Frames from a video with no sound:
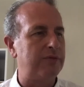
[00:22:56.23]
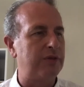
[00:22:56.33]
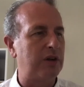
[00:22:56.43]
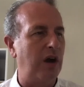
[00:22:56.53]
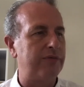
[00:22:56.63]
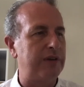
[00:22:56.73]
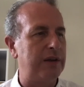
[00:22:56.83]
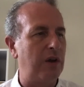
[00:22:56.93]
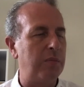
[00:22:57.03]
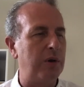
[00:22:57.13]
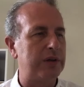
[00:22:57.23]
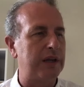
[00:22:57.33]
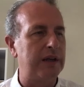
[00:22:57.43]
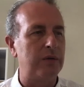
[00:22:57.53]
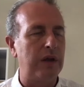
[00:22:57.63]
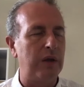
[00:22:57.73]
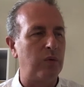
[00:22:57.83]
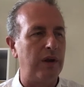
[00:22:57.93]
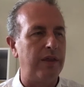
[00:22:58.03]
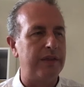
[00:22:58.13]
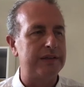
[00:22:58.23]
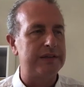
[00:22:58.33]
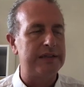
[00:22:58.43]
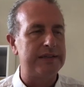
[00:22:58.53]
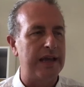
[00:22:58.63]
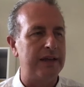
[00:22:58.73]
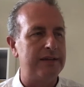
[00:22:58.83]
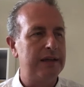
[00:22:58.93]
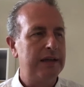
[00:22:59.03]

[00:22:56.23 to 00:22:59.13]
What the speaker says: for coffee in Hoboken, and one of the things he said